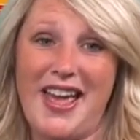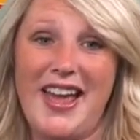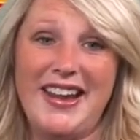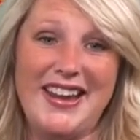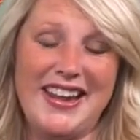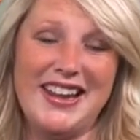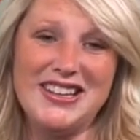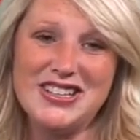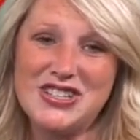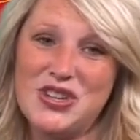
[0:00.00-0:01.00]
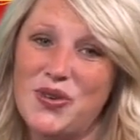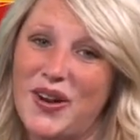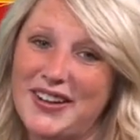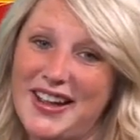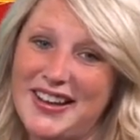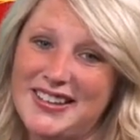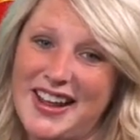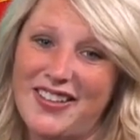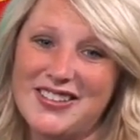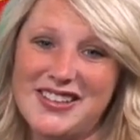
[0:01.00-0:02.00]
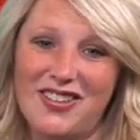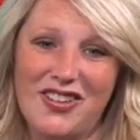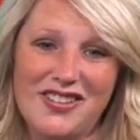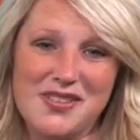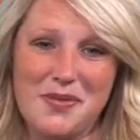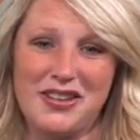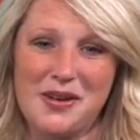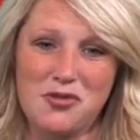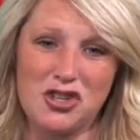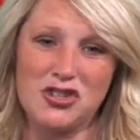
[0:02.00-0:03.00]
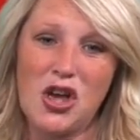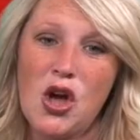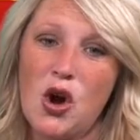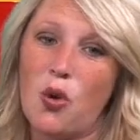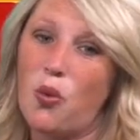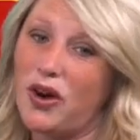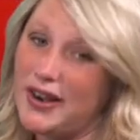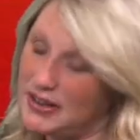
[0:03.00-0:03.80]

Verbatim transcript: heading into our day today. Let's take a look at some of the temperatures. We're